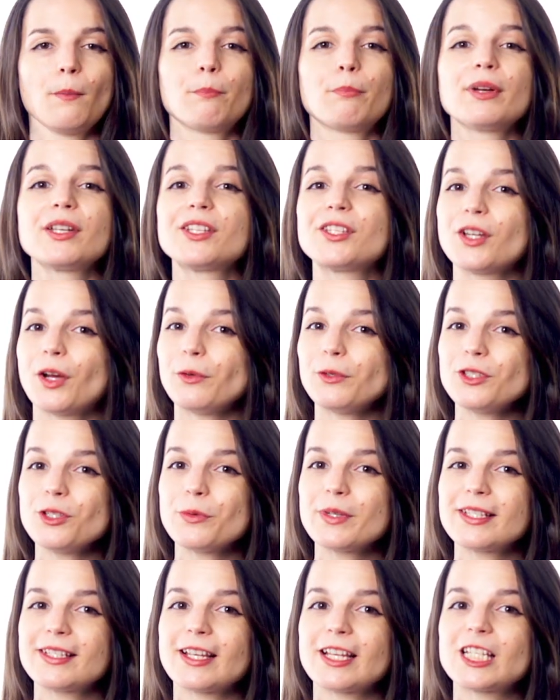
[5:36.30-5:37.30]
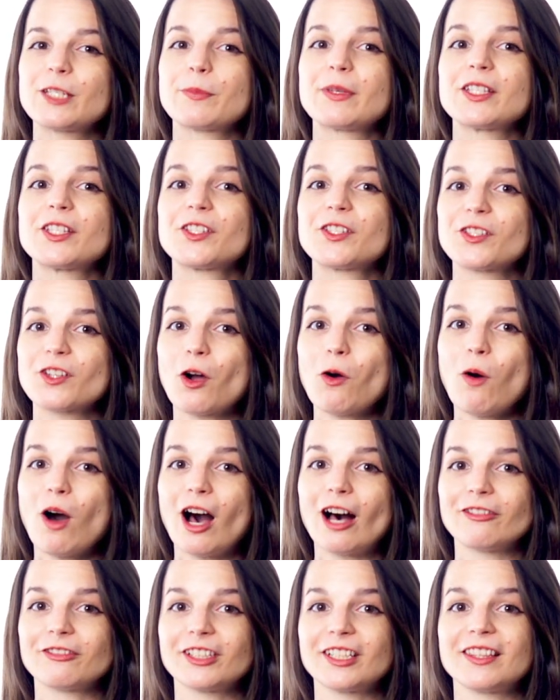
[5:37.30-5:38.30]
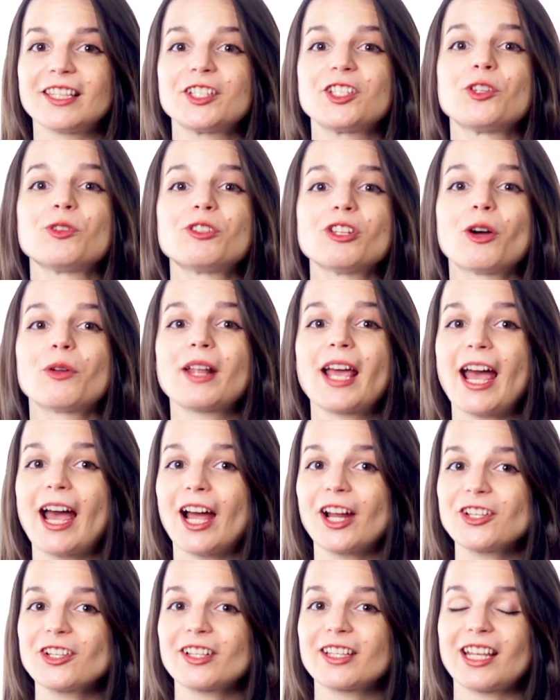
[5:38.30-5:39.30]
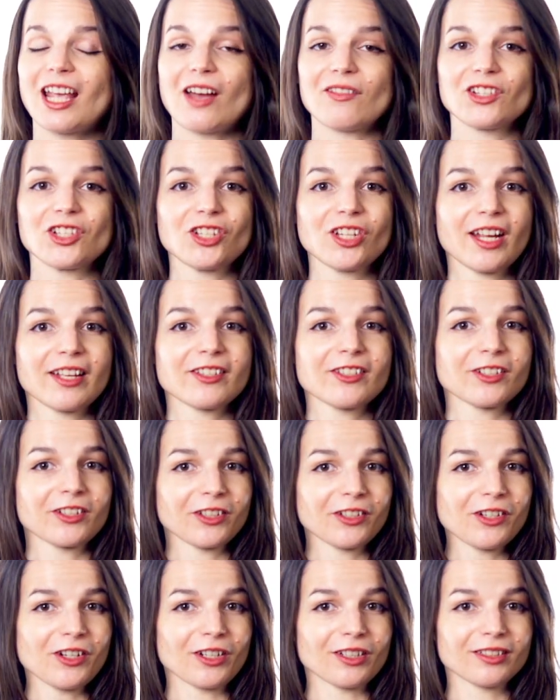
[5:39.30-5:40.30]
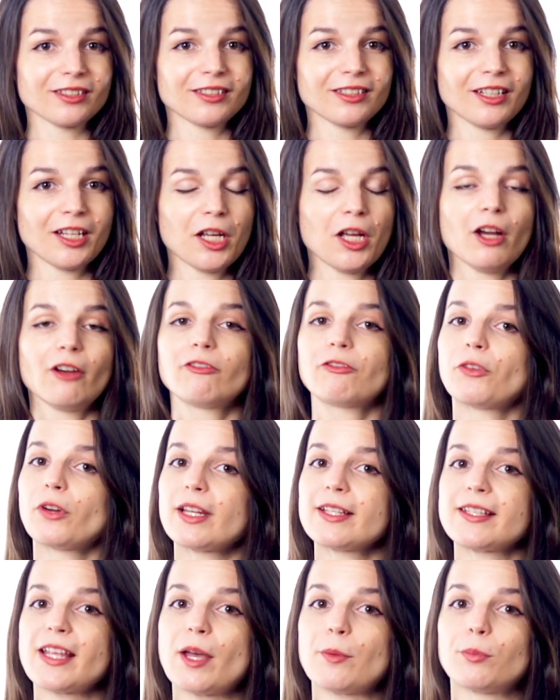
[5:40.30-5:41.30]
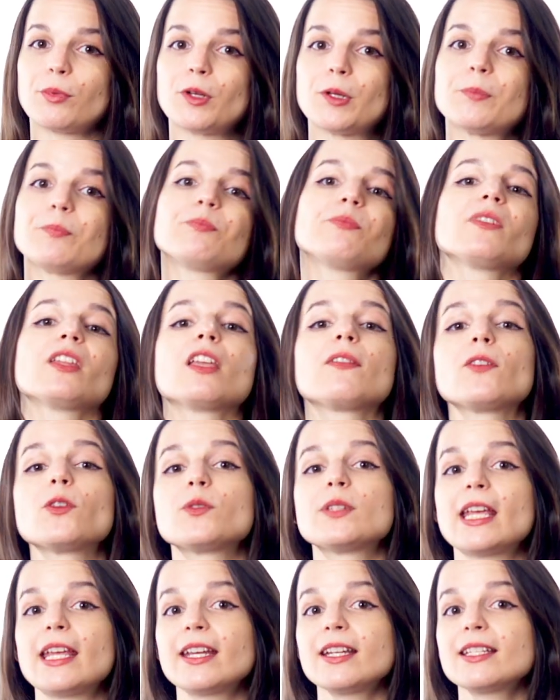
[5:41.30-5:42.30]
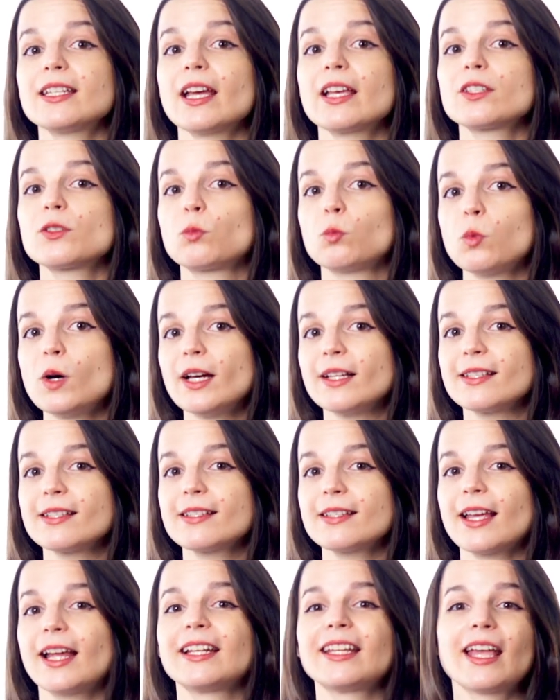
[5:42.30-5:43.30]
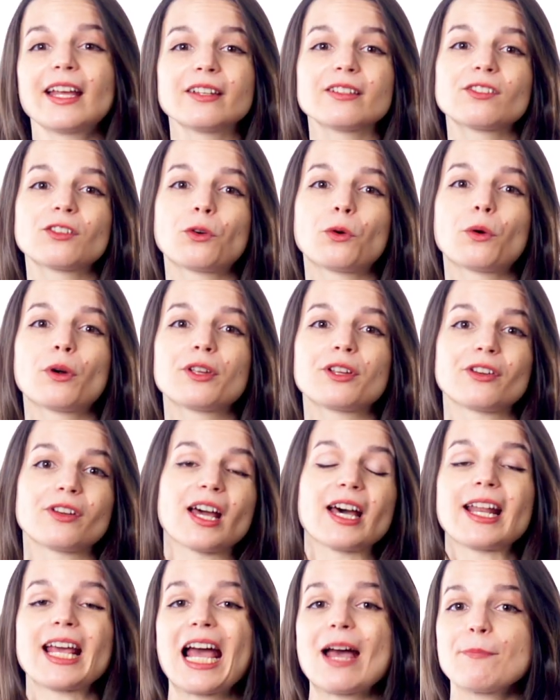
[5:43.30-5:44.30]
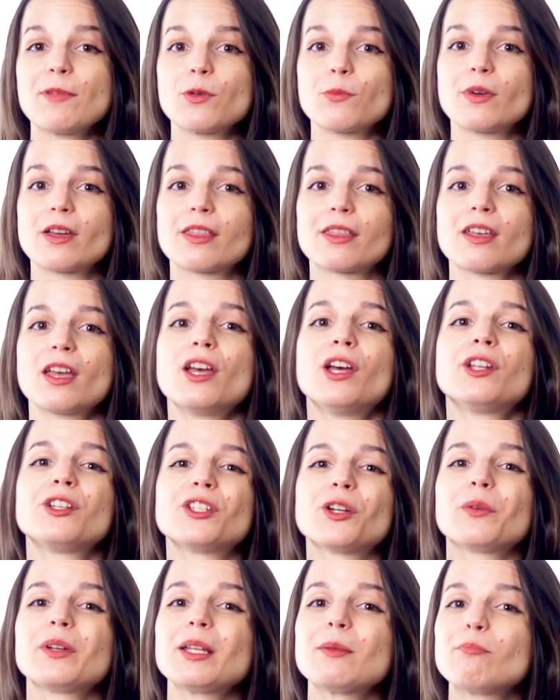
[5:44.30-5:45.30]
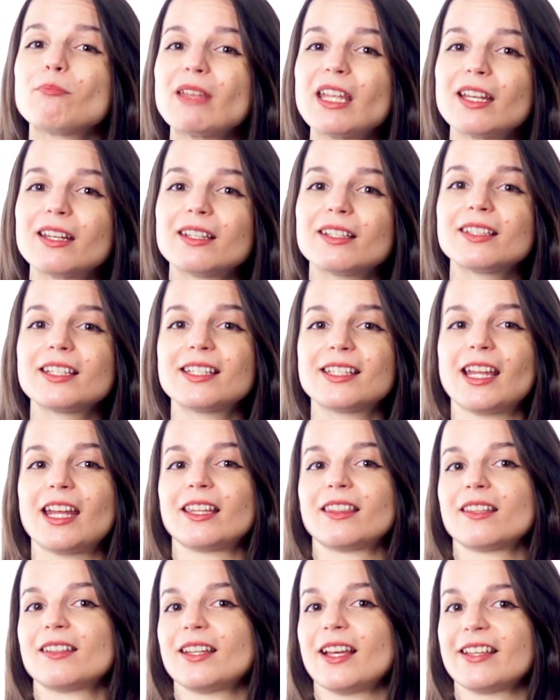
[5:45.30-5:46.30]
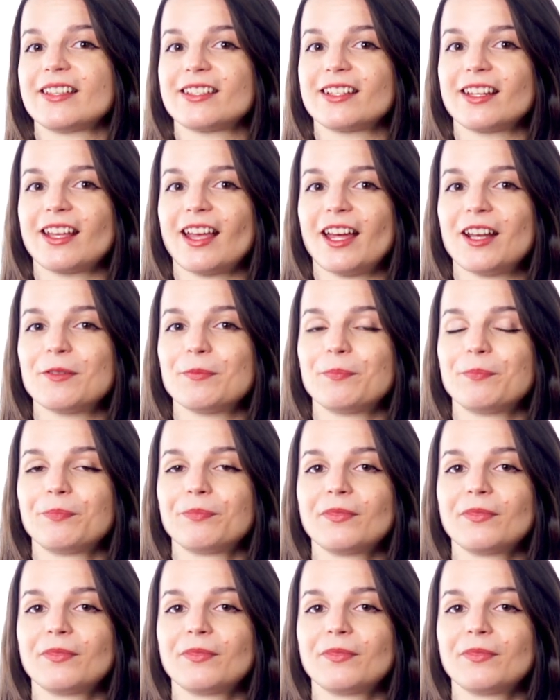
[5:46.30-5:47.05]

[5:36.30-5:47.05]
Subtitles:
But don't do assessments so often that you don't actually have a chance to learn. For example, if you take a test once and get a score you're not happy with, don't immediately take the test again.